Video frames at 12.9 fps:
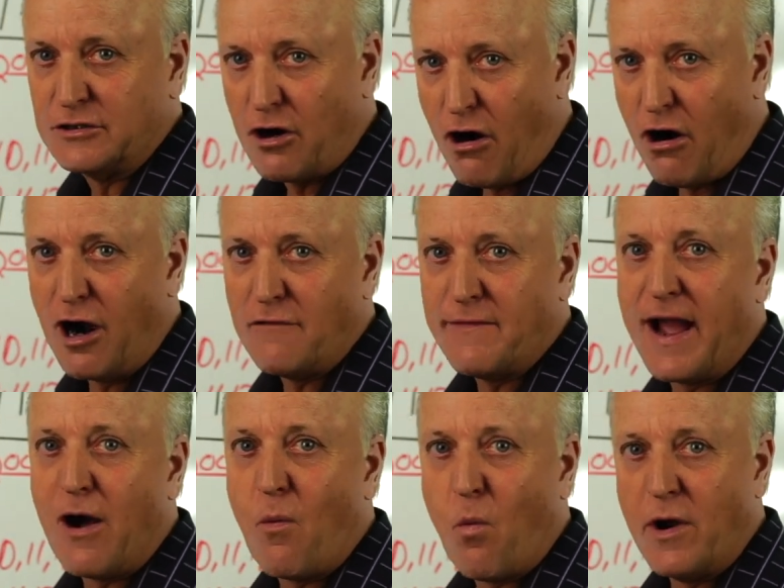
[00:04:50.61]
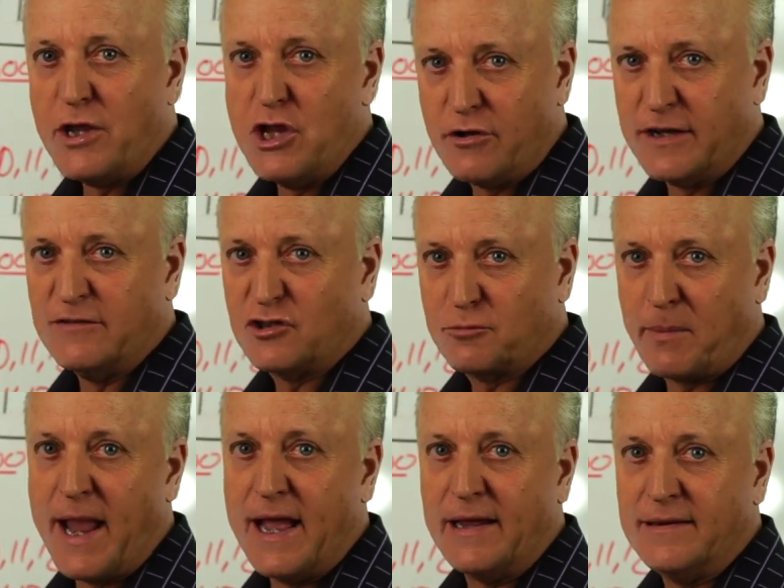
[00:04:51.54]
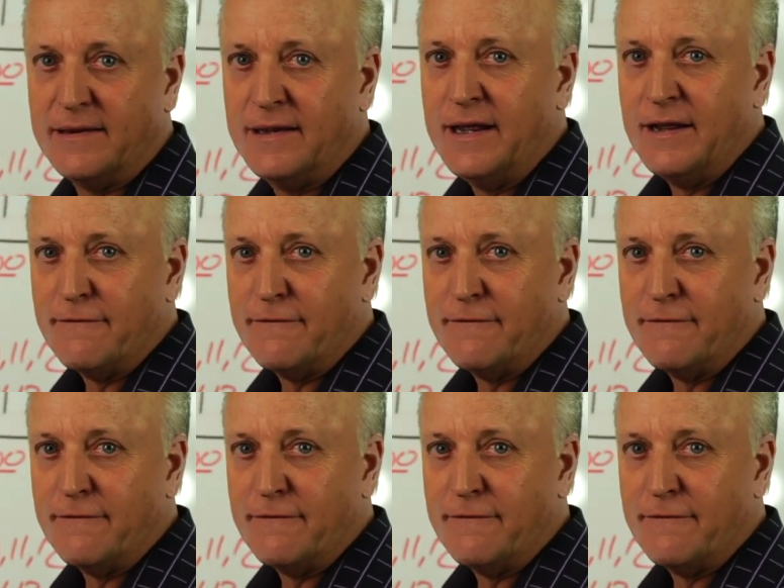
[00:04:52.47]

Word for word: carve out what you can spend